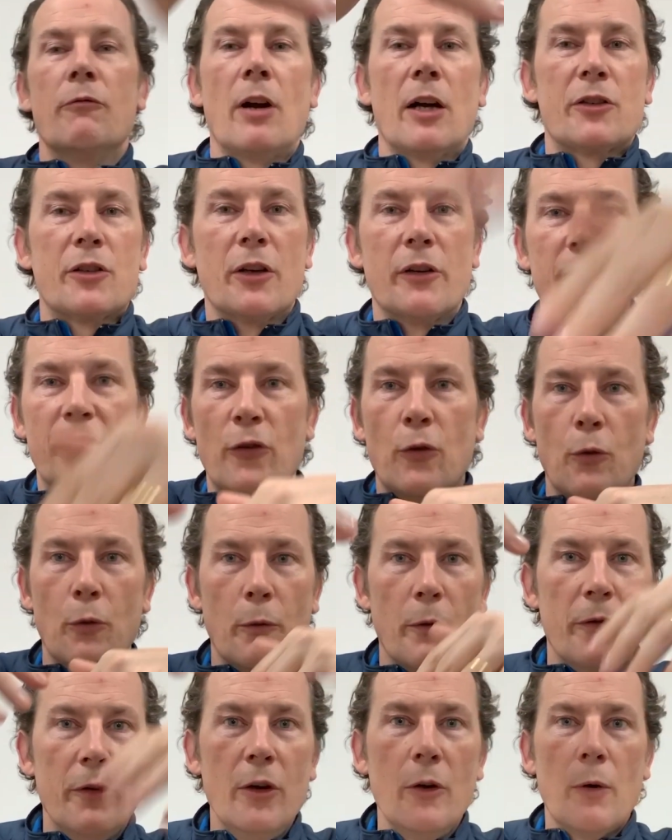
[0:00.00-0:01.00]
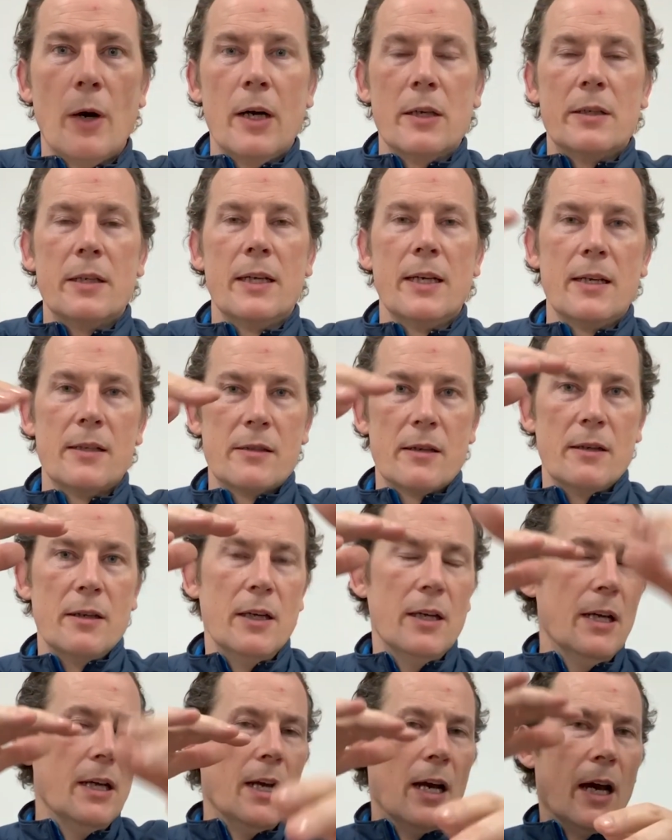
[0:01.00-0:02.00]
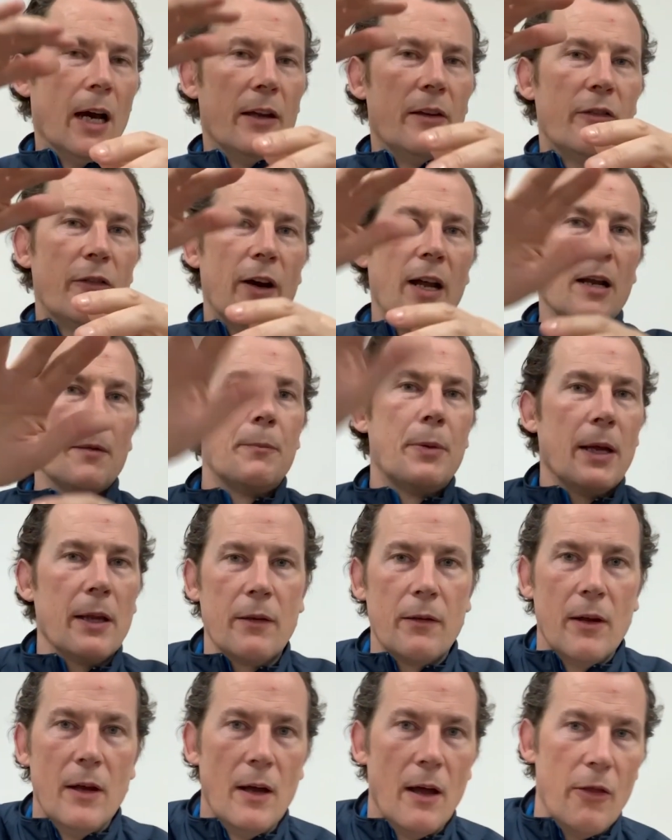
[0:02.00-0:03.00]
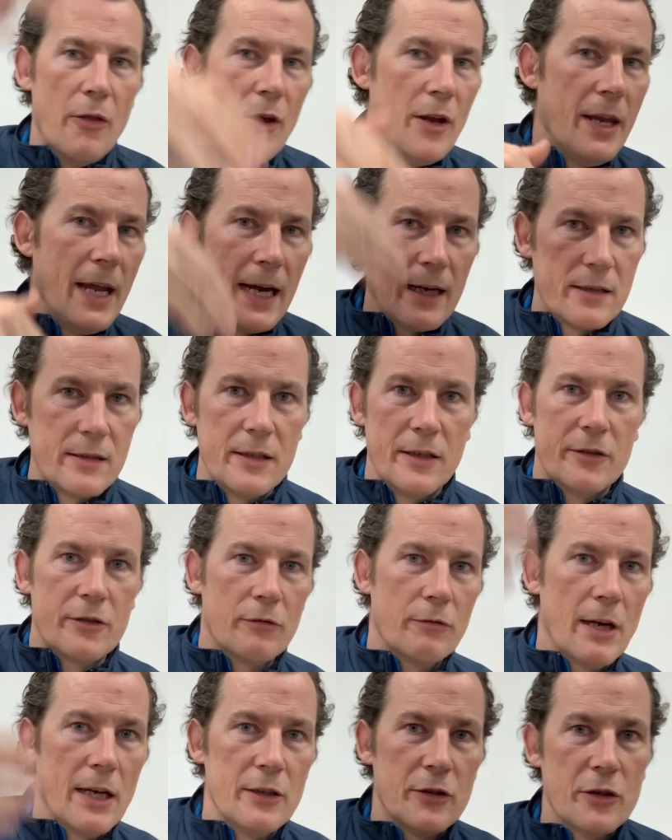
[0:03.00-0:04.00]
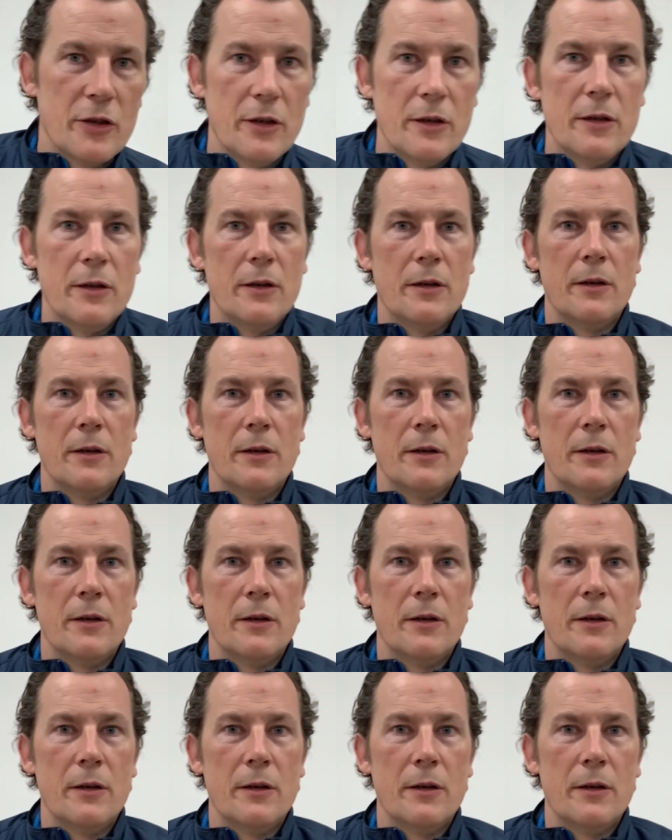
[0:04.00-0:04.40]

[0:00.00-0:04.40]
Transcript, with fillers: rushing forward with new ideas and, and developing the next iteration.